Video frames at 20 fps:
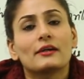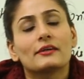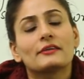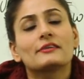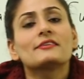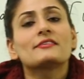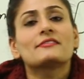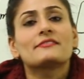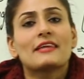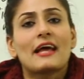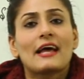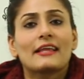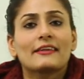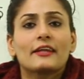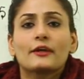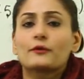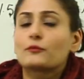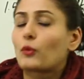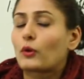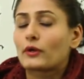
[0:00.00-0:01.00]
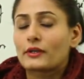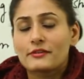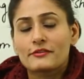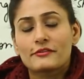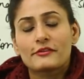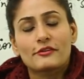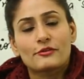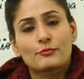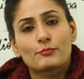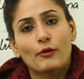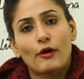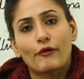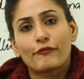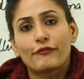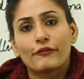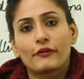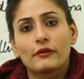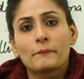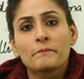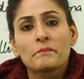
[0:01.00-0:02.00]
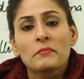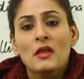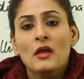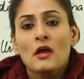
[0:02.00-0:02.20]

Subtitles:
understand that what is this buffer.